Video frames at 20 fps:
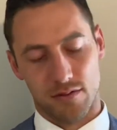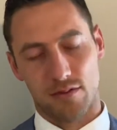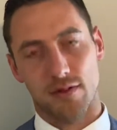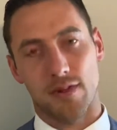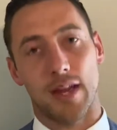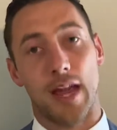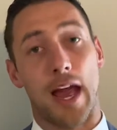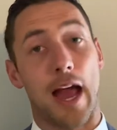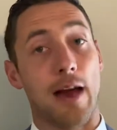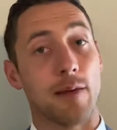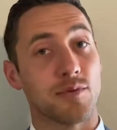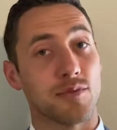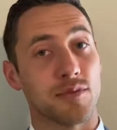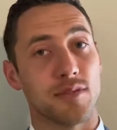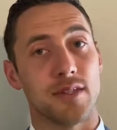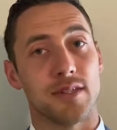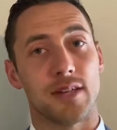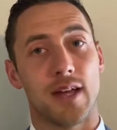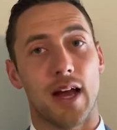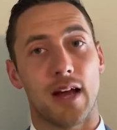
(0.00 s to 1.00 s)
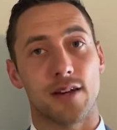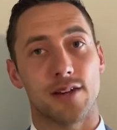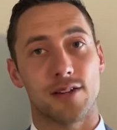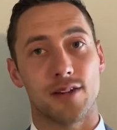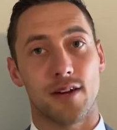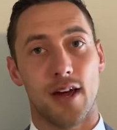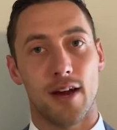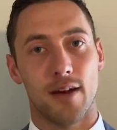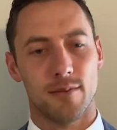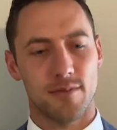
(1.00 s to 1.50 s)
capture these action
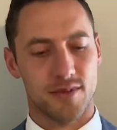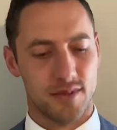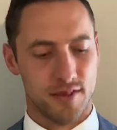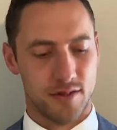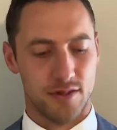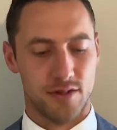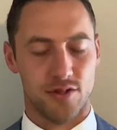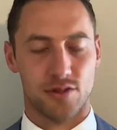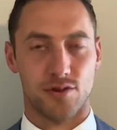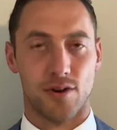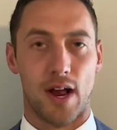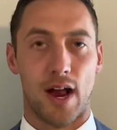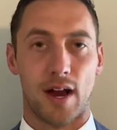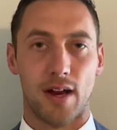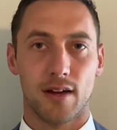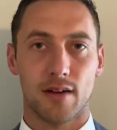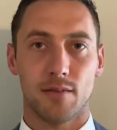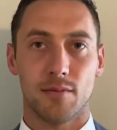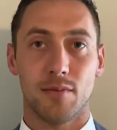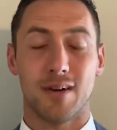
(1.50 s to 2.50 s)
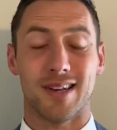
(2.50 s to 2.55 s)
items, track them,